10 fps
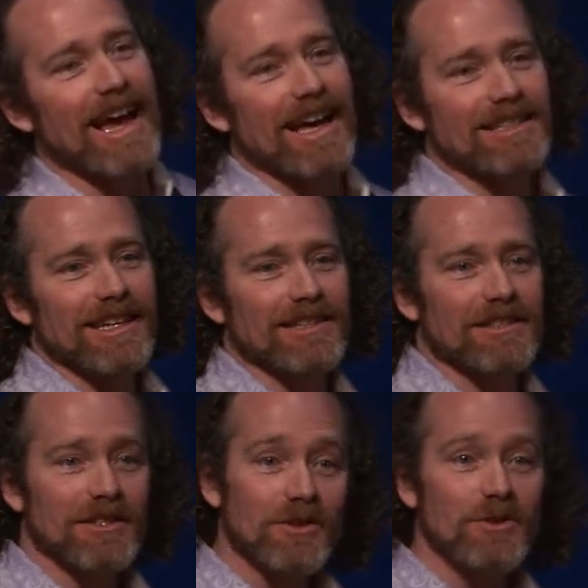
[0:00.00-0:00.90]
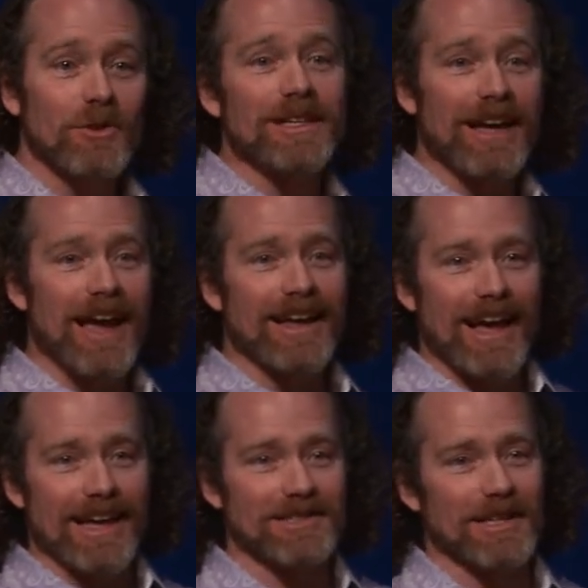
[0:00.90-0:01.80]
gas stations, because there's only 9
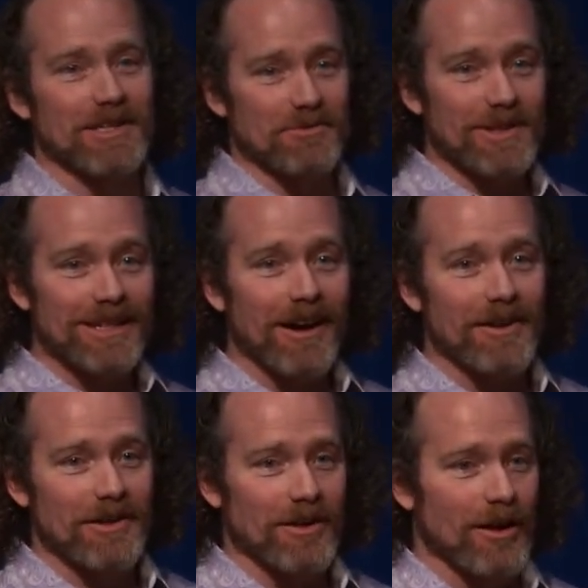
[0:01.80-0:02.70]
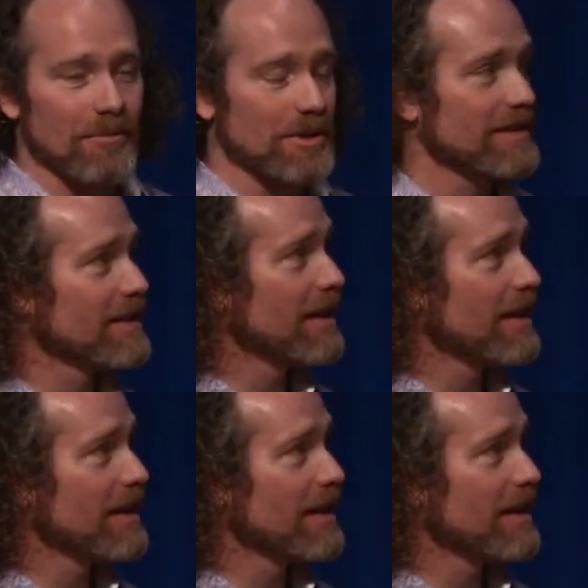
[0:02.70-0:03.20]
gas stations within 100 kilometers,